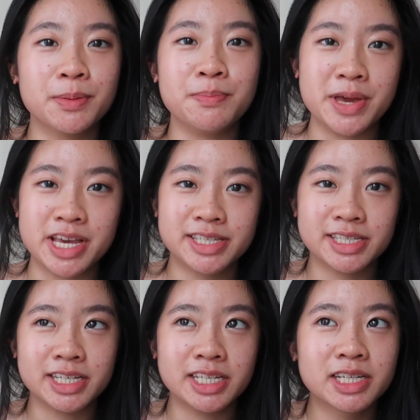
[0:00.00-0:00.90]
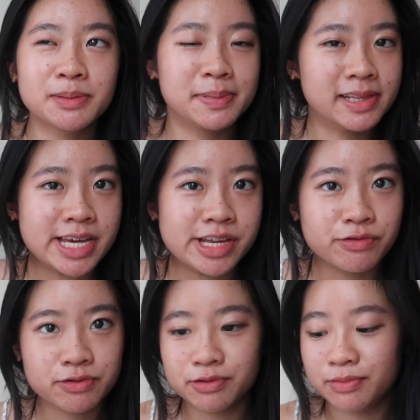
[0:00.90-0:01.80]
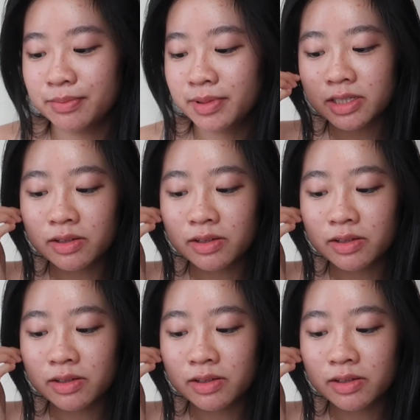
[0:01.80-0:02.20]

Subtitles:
basic plain room.